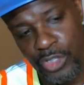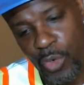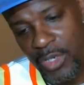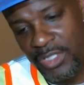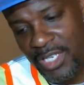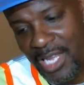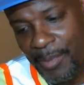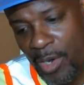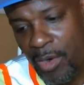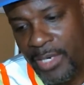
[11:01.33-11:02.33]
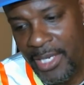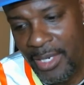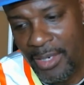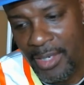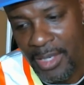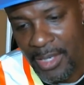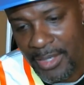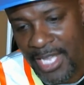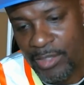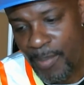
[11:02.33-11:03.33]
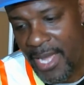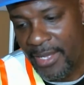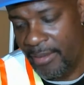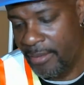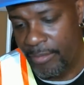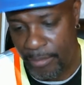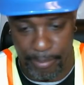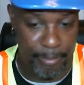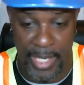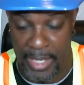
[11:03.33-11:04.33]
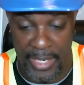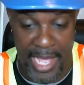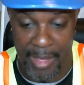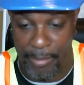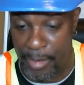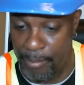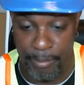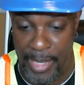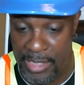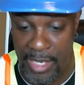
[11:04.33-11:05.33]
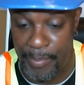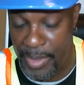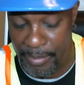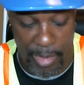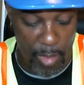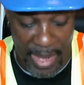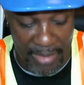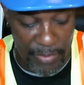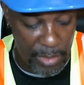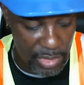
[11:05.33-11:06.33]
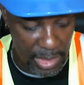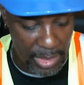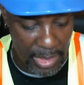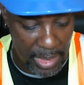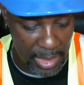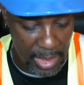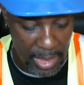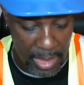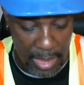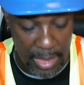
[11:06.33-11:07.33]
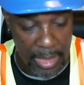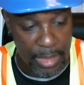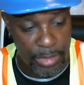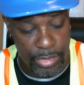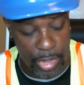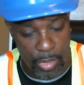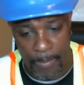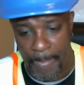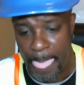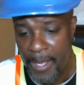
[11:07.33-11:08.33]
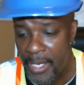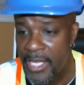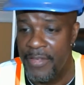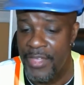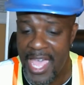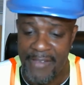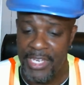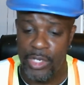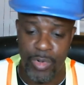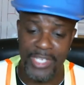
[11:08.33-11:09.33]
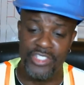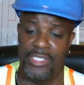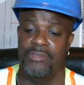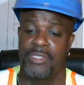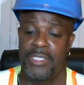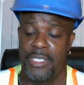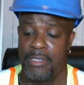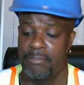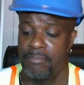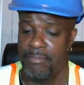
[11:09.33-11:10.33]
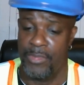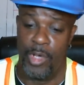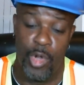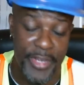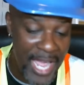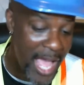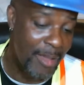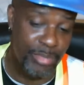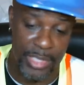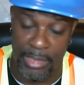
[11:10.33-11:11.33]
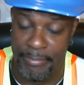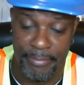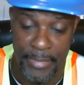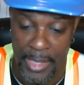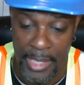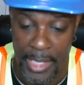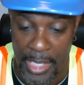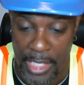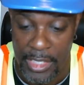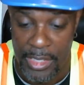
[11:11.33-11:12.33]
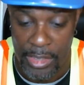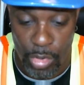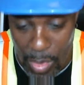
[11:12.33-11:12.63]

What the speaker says: door and slam it on here, that might make your knob mess up or malfunction. So if you have any questions on knobs, door